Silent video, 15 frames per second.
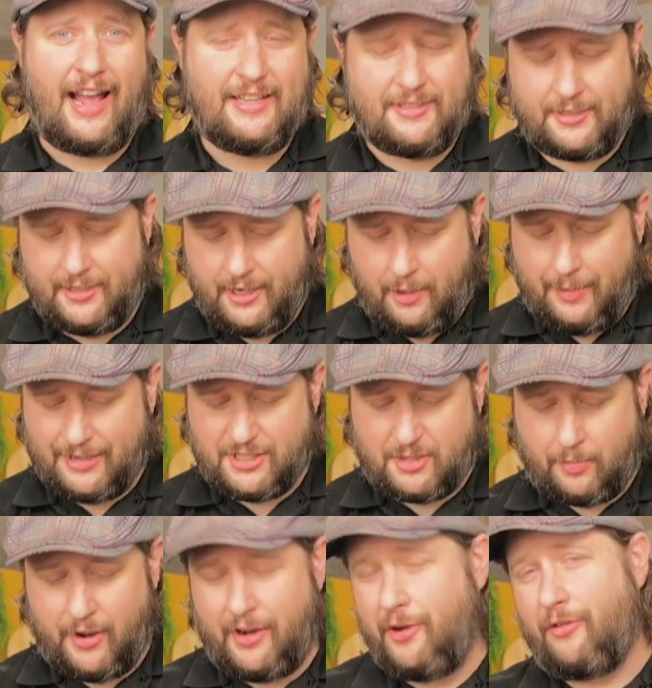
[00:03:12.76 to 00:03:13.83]
hesitant about
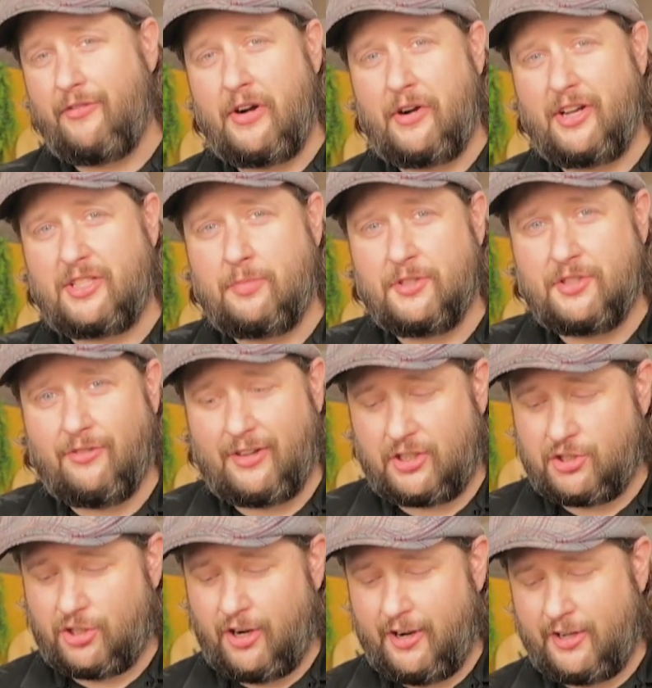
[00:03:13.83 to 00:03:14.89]
spraying your very expensive
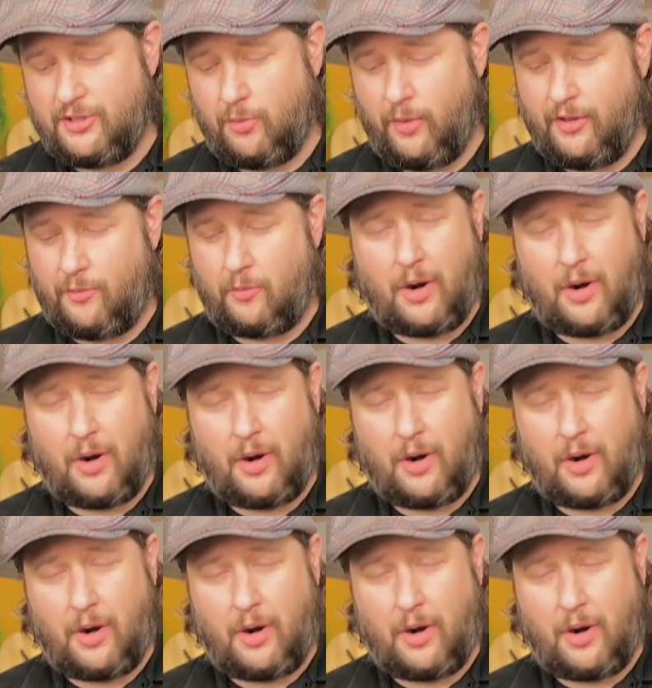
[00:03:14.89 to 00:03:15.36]
electronics with